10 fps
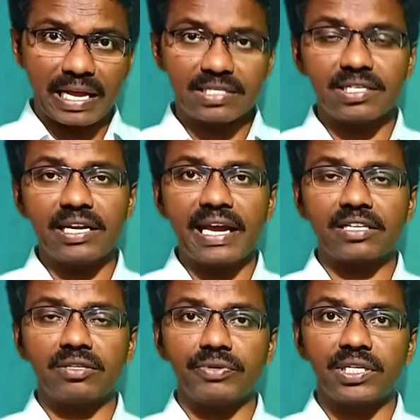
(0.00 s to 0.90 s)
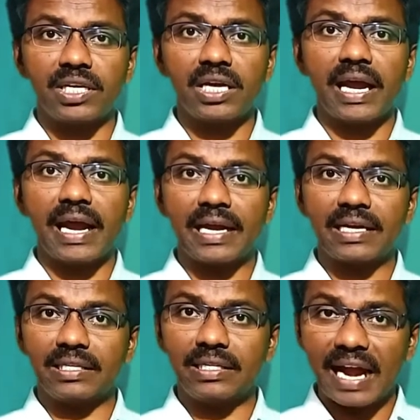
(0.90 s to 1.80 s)
yesterday activity.
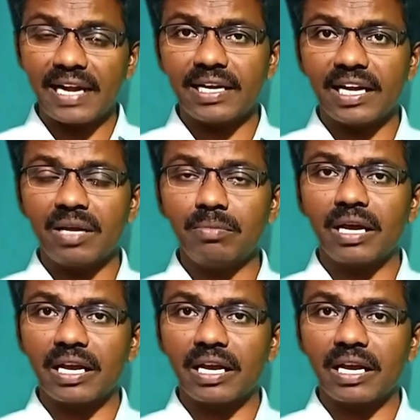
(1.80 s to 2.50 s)
At that time